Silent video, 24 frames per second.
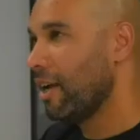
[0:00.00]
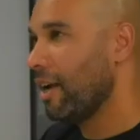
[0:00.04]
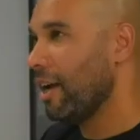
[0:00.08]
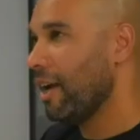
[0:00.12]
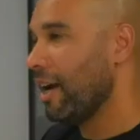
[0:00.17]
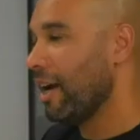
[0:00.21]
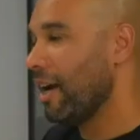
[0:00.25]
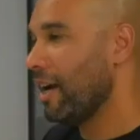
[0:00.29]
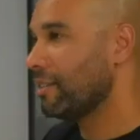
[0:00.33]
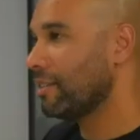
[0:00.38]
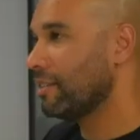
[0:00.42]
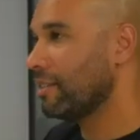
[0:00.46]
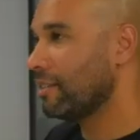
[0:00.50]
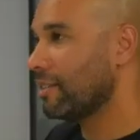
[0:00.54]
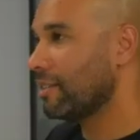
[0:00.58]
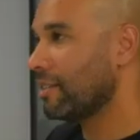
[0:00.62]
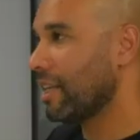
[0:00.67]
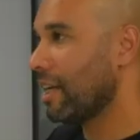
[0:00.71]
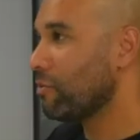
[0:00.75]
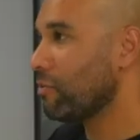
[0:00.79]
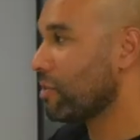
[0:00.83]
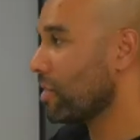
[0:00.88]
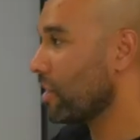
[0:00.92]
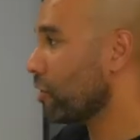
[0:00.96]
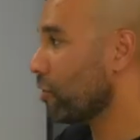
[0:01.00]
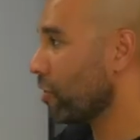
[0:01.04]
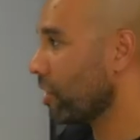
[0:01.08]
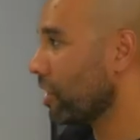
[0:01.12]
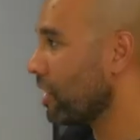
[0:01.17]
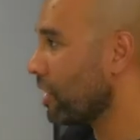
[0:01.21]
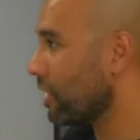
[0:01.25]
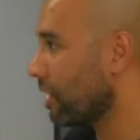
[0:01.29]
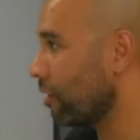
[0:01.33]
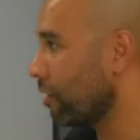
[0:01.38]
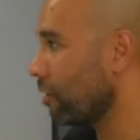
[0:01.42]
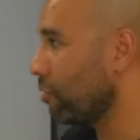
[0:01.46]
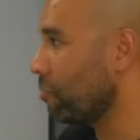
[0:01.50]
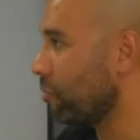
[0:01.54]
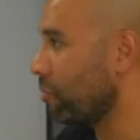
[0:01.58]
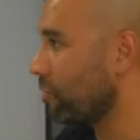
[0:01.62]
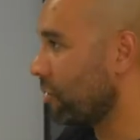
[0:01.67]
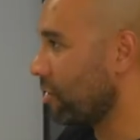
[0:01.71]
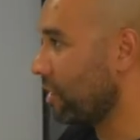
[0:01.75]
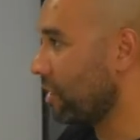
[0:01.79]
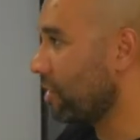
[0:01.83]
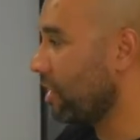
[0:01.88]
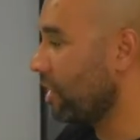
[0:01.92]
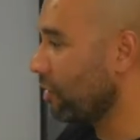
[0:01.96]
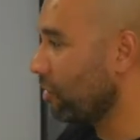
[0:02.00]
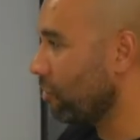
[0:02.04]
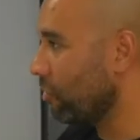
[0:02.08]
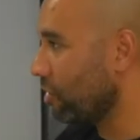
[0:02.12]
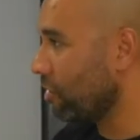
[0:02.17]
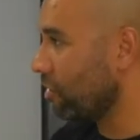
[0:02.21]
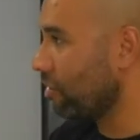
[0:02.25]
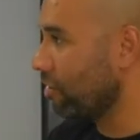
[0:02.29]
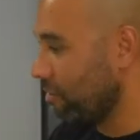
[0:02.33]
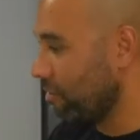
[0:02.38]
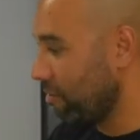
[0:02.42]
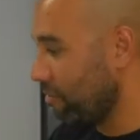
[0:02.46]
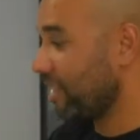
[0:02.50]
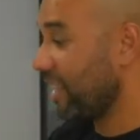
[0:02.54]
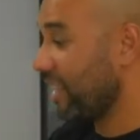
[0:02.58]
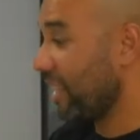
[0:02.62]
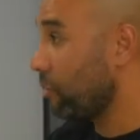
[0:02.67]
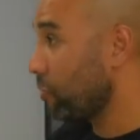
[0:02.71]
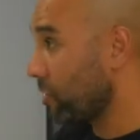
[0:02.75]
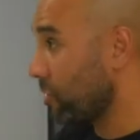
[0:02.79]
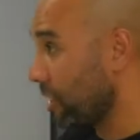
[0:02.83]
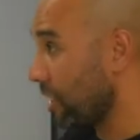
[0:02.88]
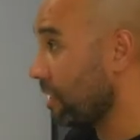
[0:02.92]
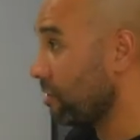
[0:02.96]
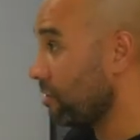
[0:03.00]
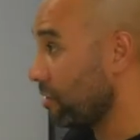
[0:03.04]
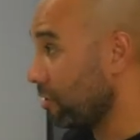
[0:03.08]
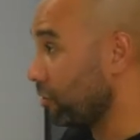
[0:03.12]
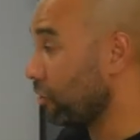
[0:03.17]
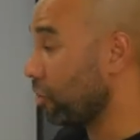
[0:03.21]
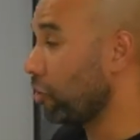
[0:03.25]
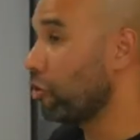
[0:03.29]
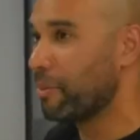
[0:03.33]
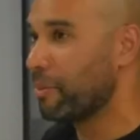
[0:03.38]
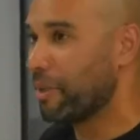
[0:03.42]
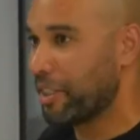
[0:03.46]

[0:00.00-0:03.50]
And county cricket clubs in their local county, so Durham in